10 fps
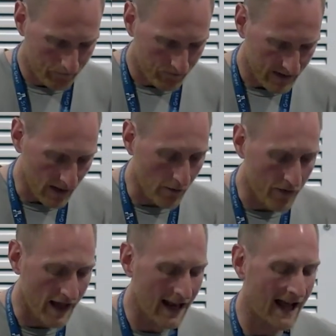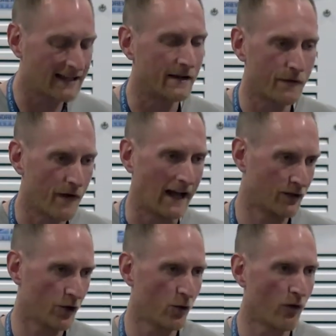Some of their land, in
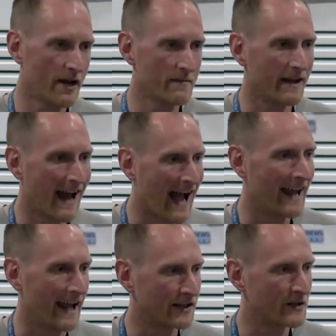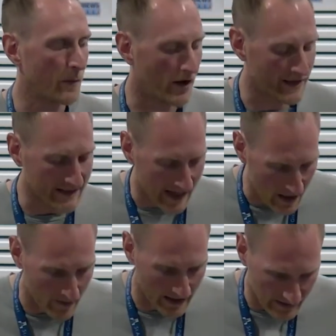fact, had already been annexed by these
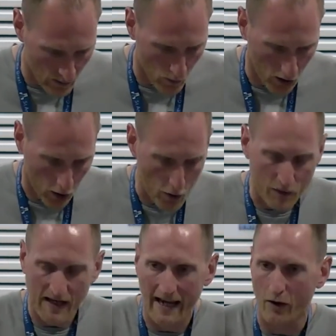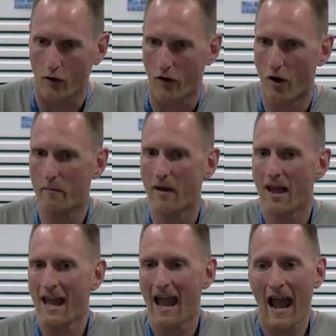enemies that were closing in on them.
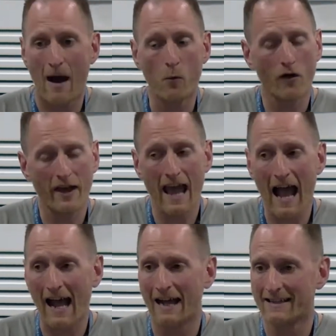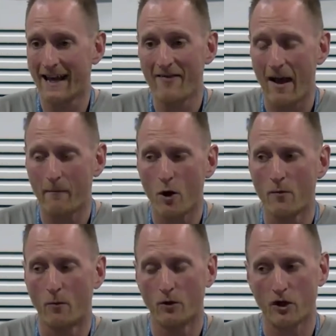And what they had in that
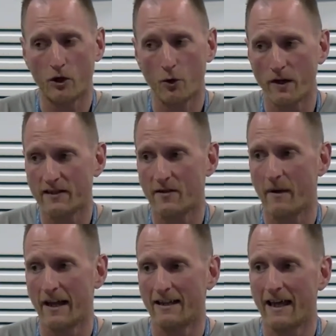moment was a choice to make.